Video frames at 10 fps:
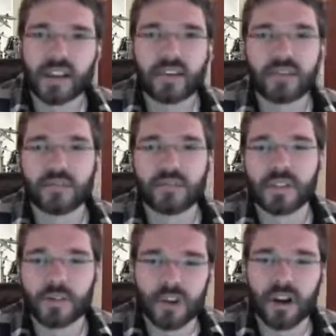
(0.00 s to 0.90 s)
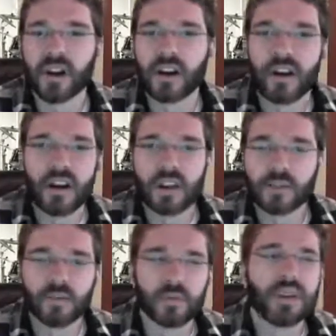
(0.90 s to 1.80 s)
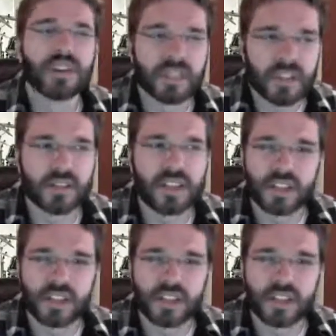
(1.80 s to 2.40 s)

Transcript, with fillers: of some of our some of the pieces that,